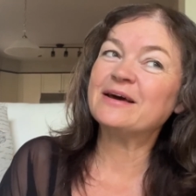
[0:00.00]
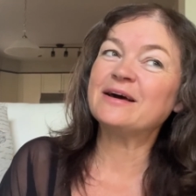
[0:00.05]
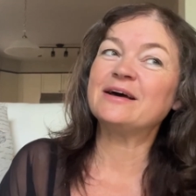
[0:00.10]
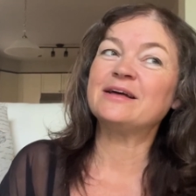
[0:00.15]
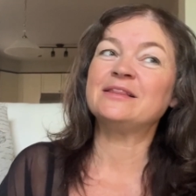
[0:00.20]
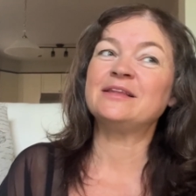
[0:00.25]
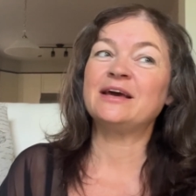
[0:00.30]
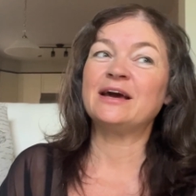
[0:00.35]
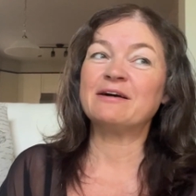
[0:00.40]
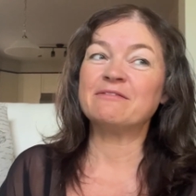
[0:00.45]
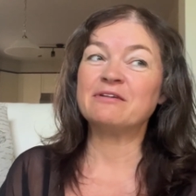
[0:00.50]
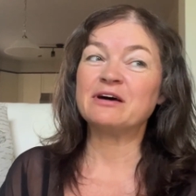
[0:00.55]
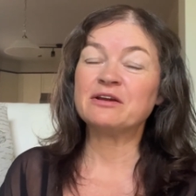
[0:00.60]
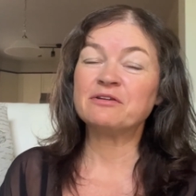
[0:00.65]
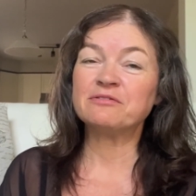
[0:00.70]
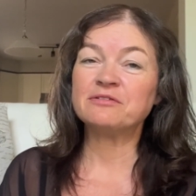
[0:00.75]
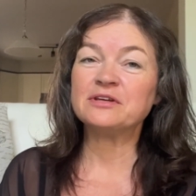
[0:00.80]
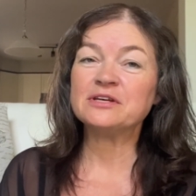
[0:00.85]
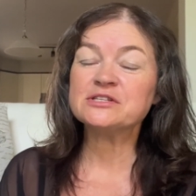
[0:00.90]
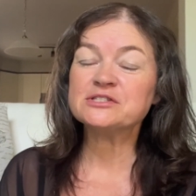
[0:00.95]
They have
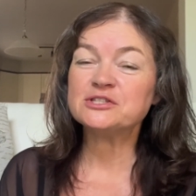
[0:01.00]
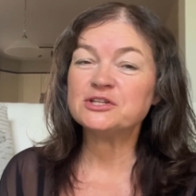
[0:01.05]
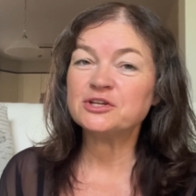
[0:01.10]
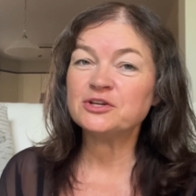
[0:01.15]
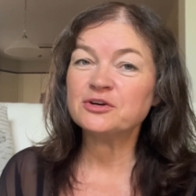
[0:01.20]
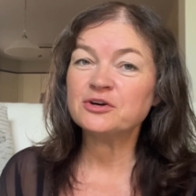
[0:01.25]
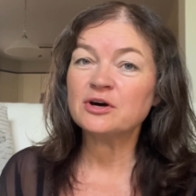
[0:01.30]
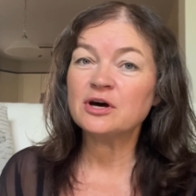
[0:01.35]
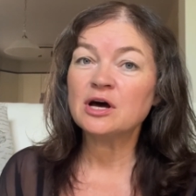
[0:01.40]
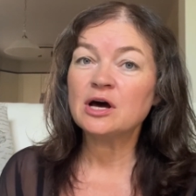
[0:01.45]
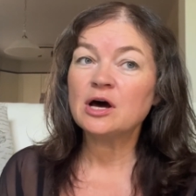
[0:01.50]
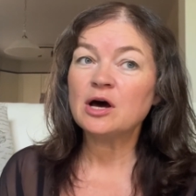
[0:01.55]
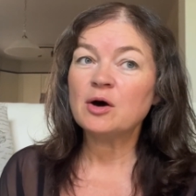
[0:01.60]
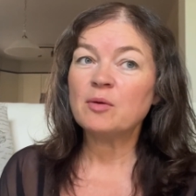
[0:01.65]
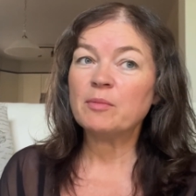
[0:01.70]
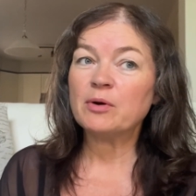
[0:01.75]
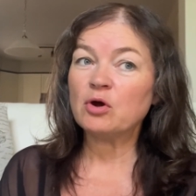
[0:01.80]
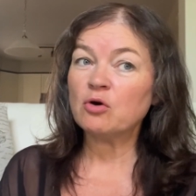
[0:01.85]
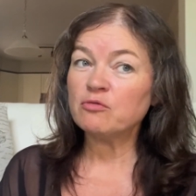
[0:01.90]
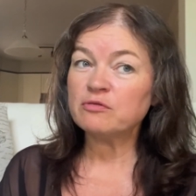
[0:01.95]
other things to do.
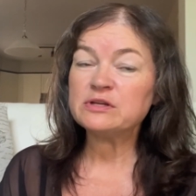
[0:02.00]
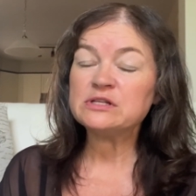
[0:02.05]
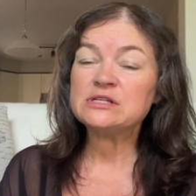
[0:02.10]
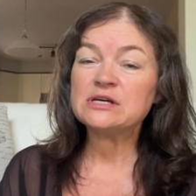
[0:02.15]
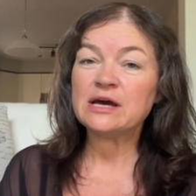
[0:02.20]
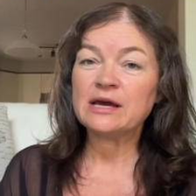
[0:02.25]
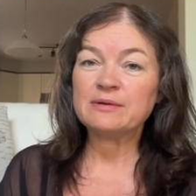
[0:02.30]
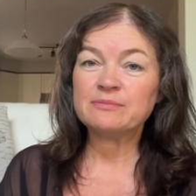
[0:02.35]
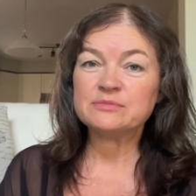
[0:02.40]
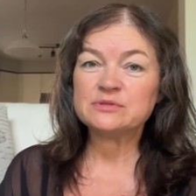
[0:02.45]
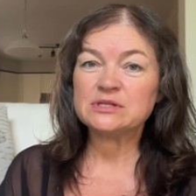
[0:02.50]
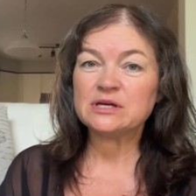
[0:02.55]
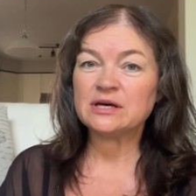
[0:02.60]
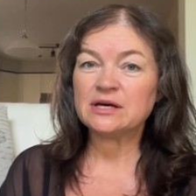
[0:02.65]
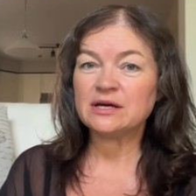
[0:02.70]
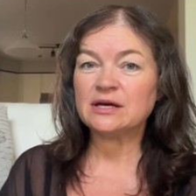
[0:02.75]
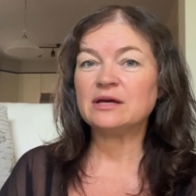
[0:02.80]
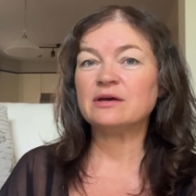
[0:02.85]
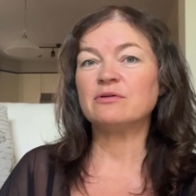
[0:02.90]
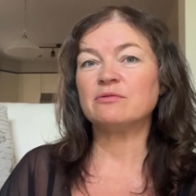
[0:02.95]
But oftentimes
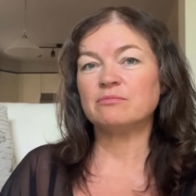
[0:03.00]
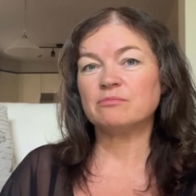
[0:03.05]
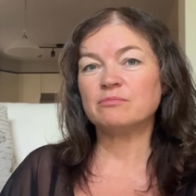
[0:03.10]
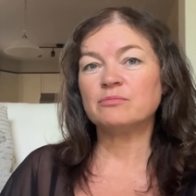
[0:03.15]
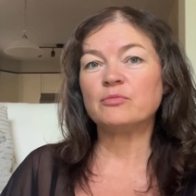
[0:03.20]
I